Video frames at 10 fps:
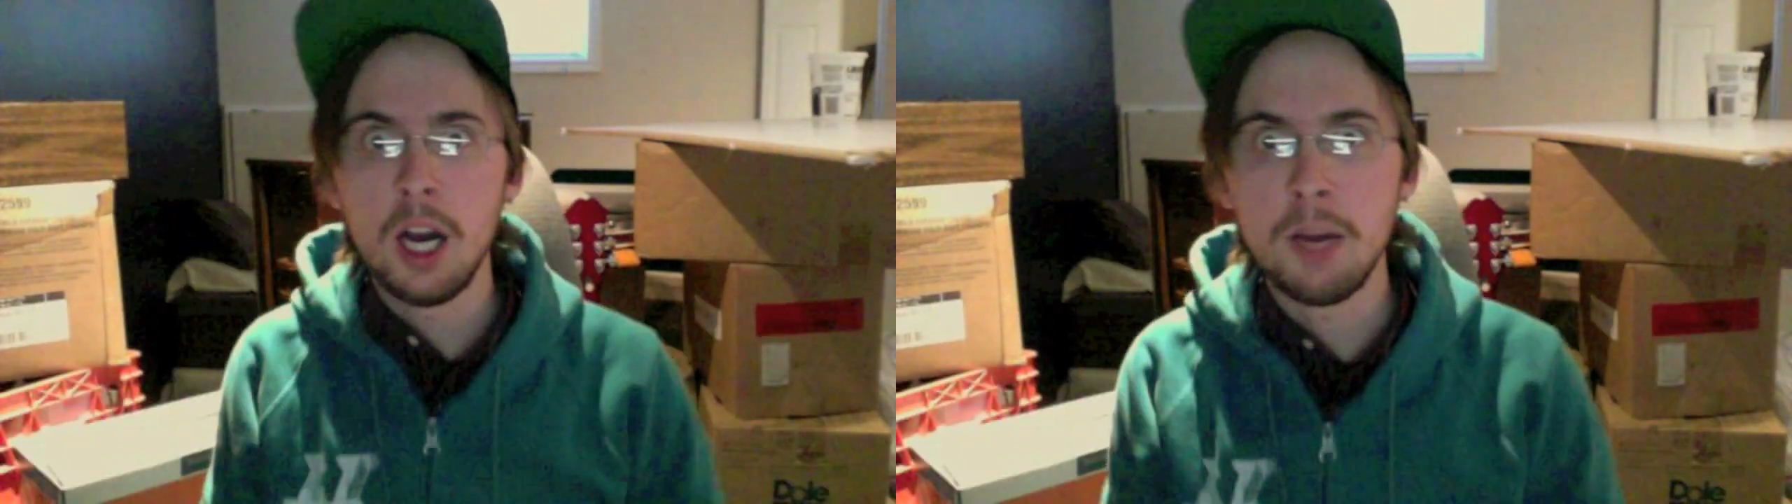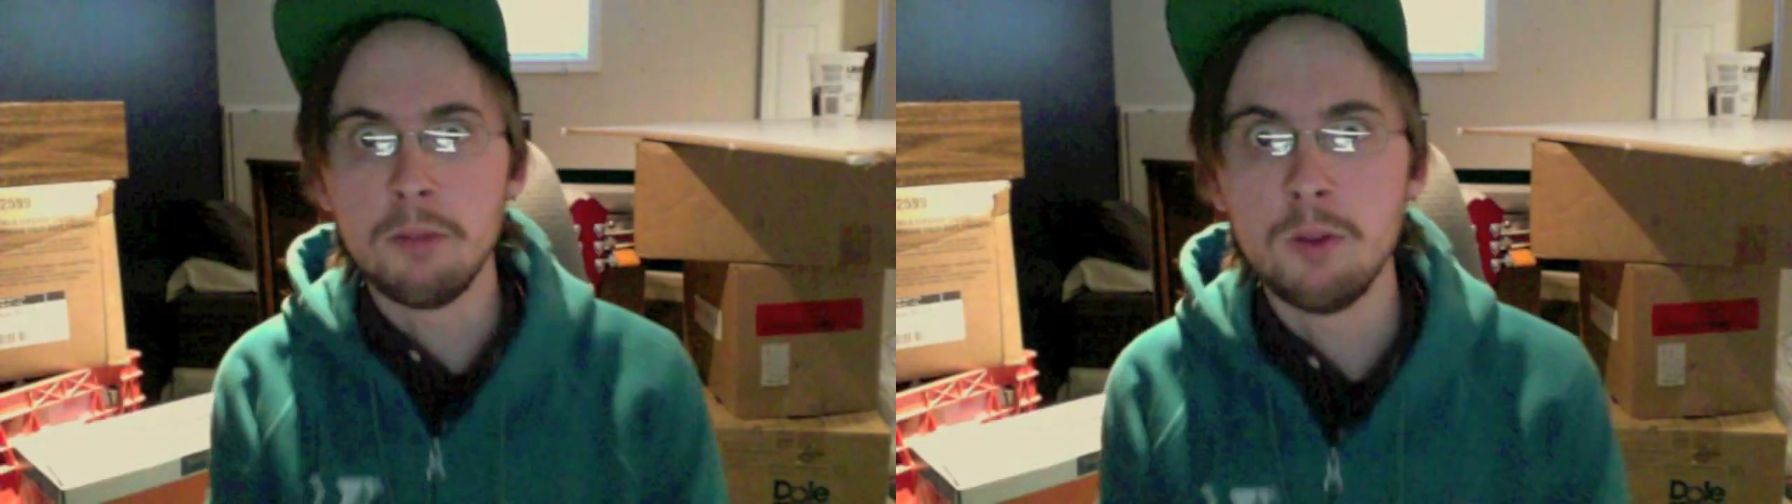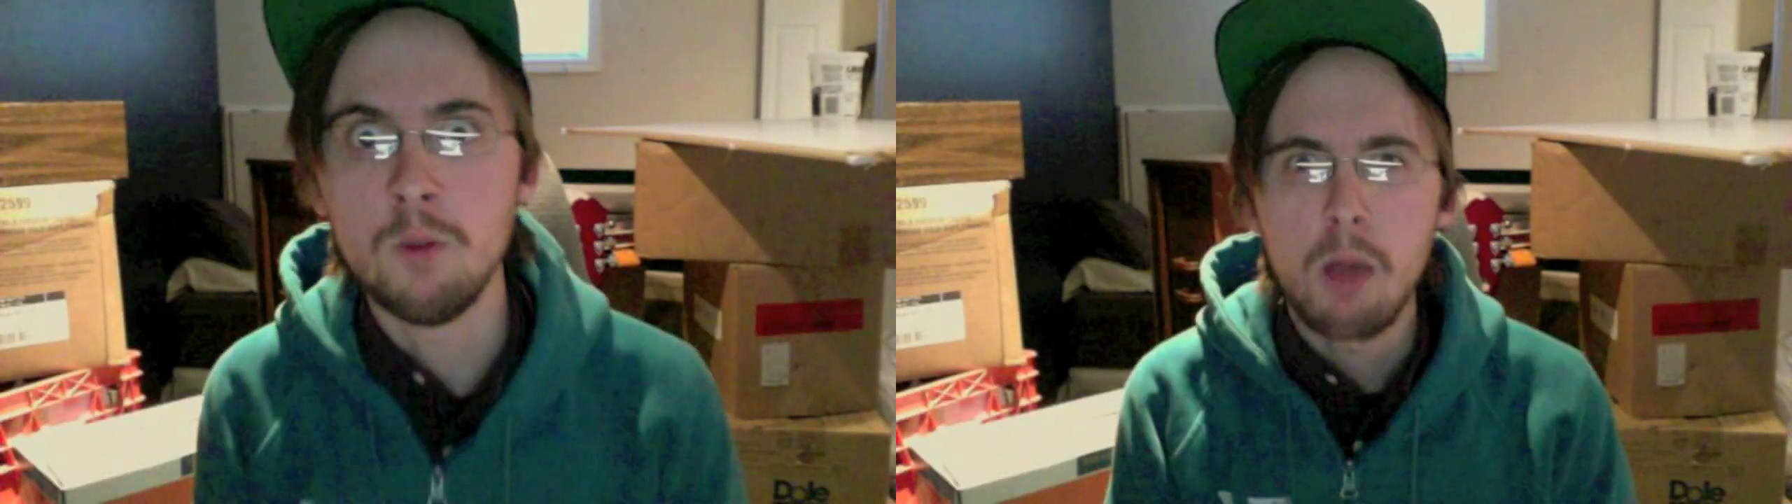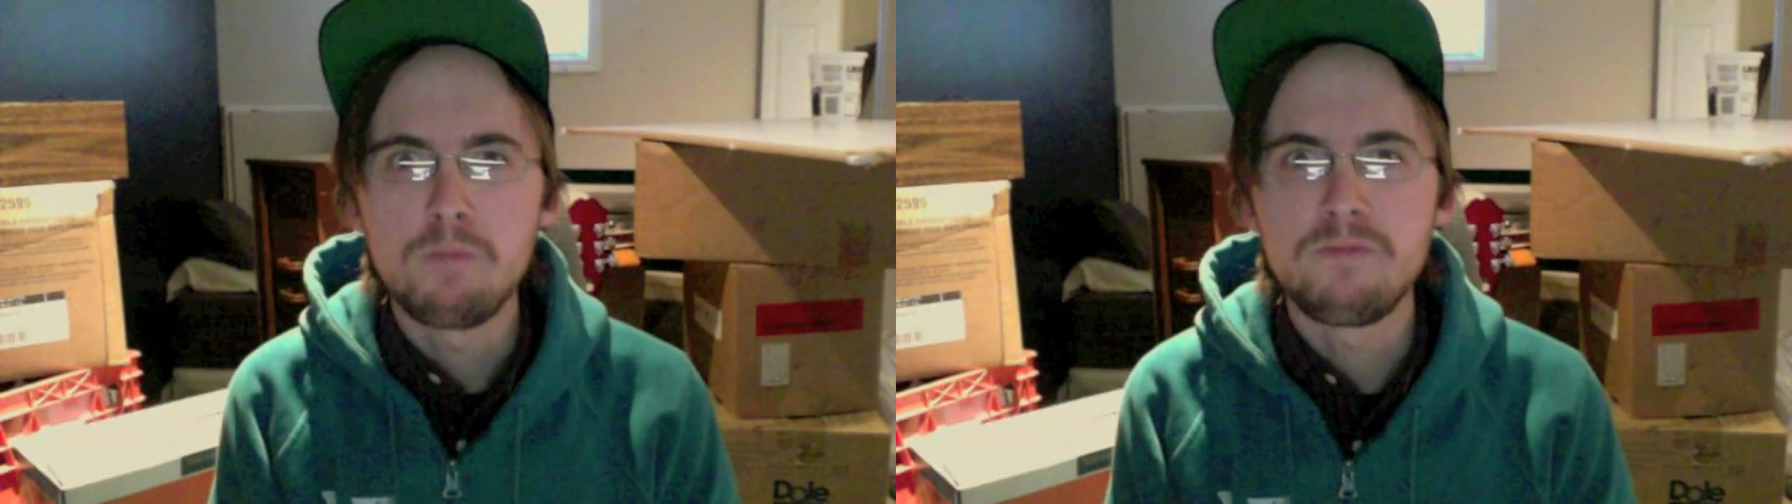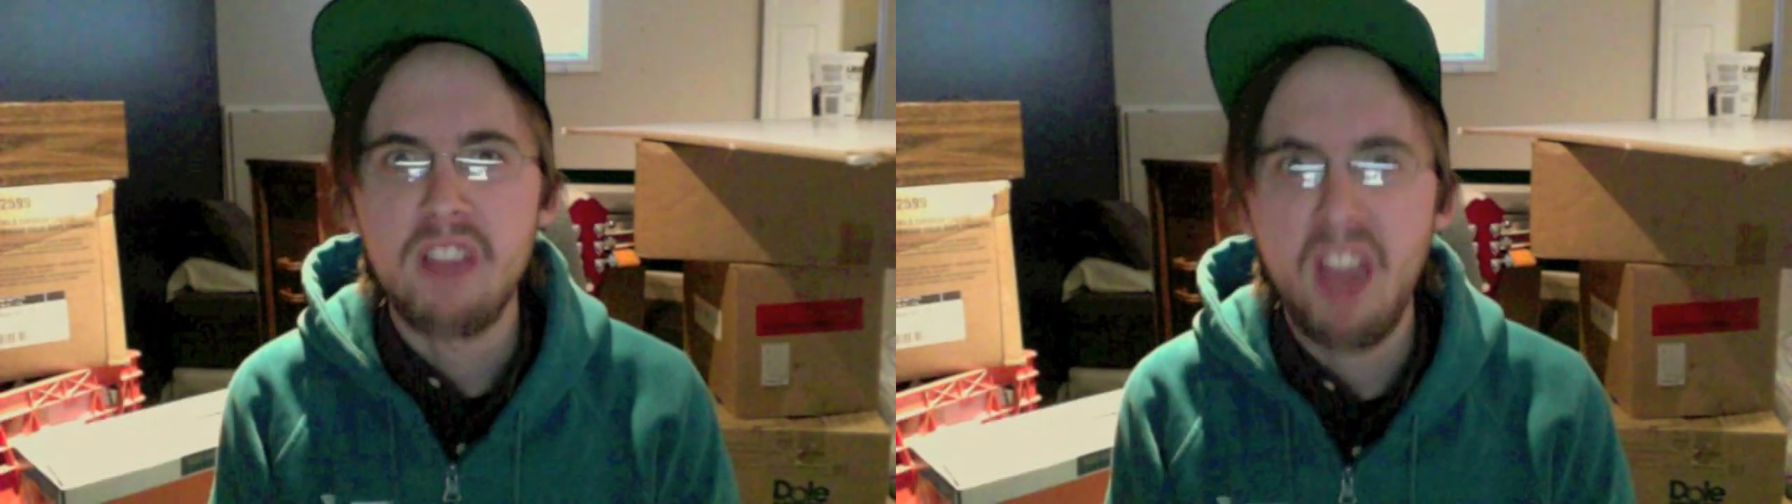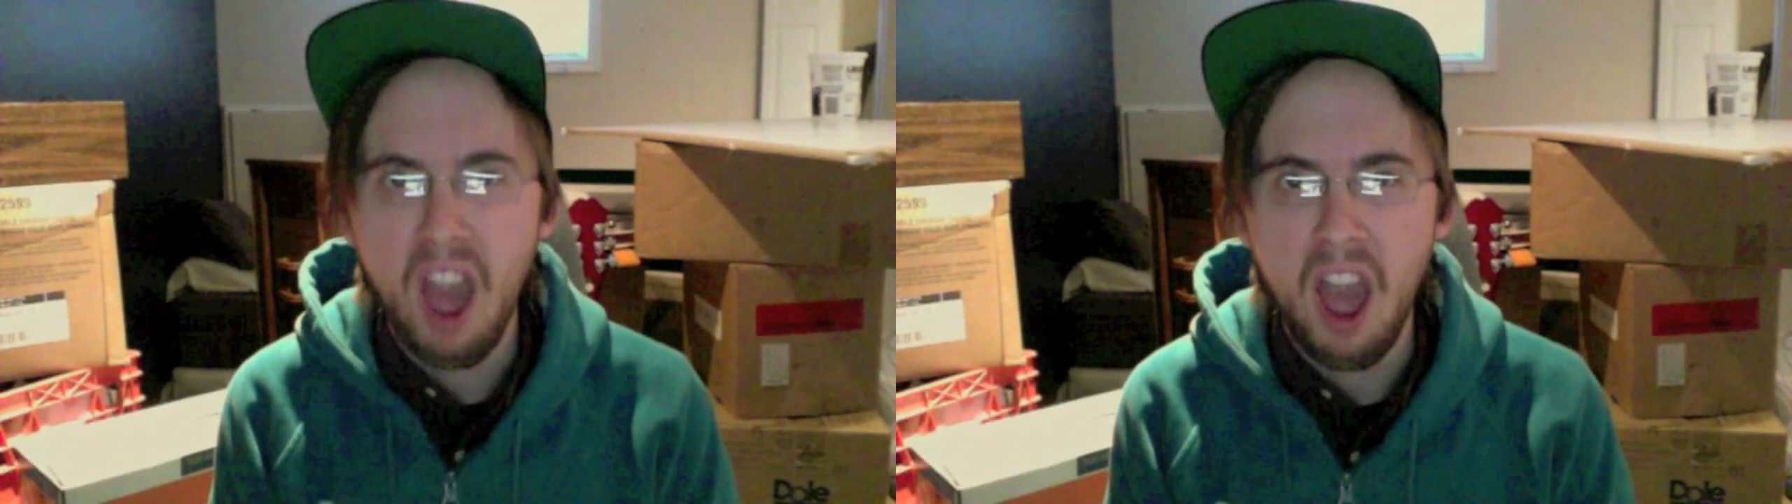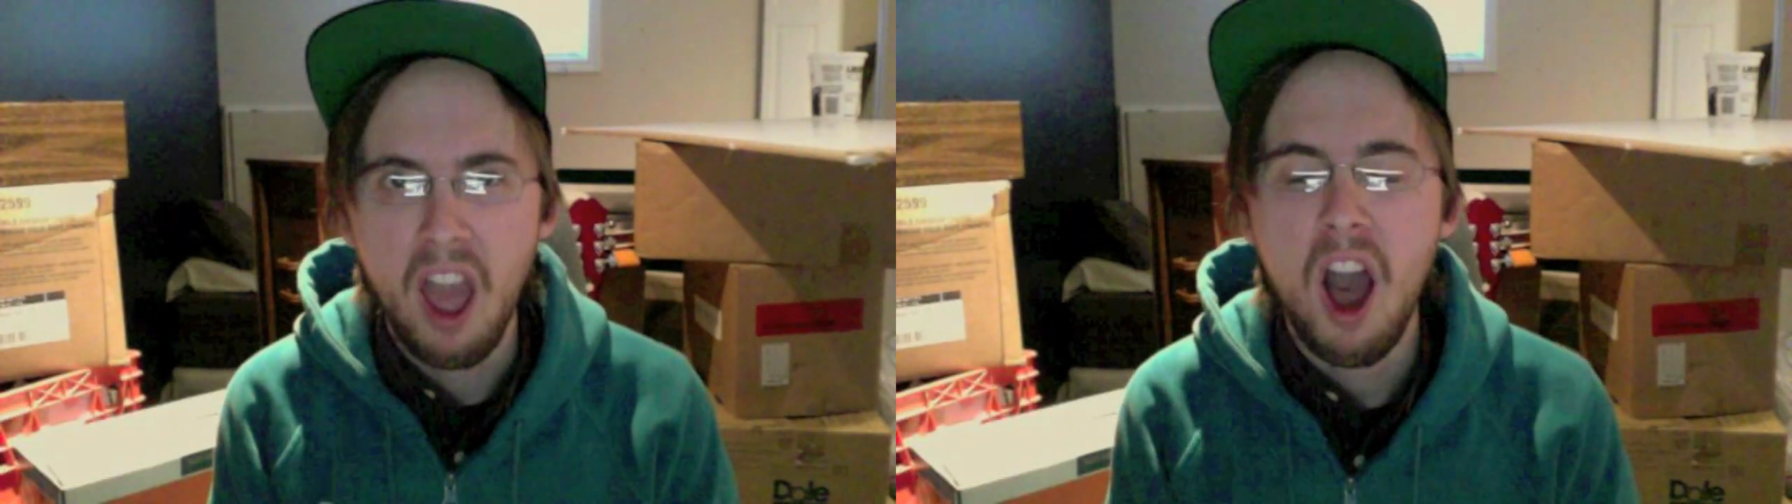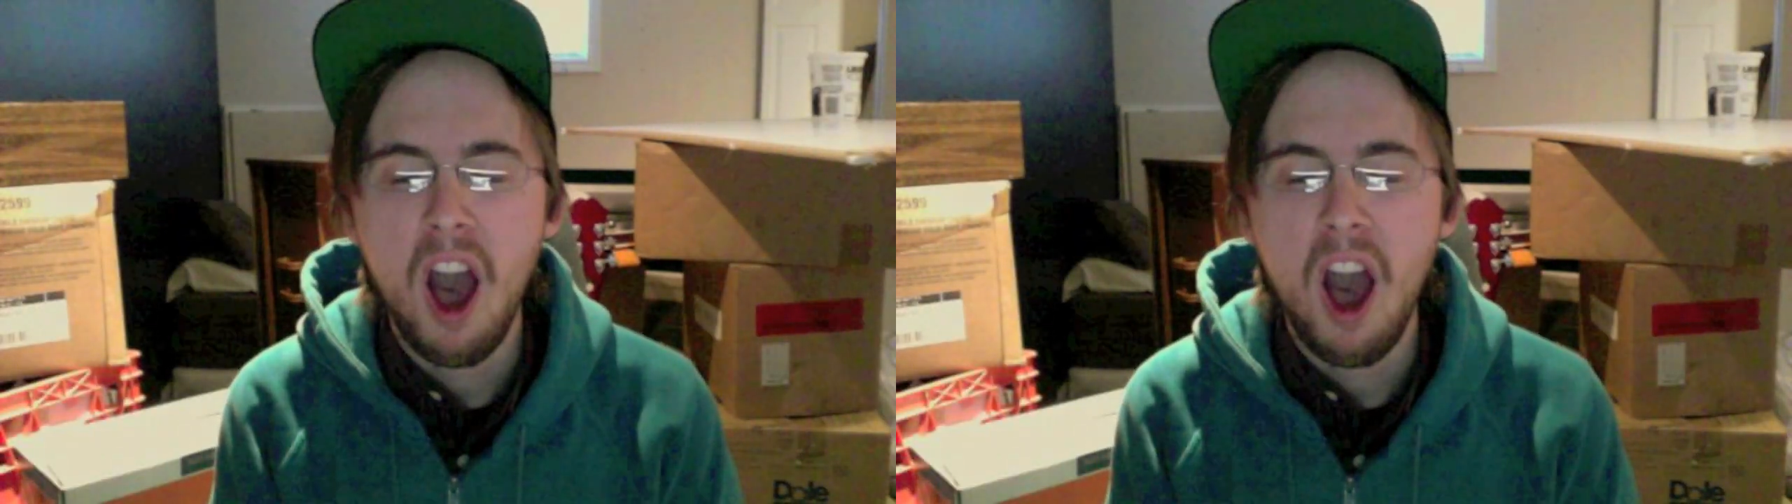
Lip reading: I moved. Bleh.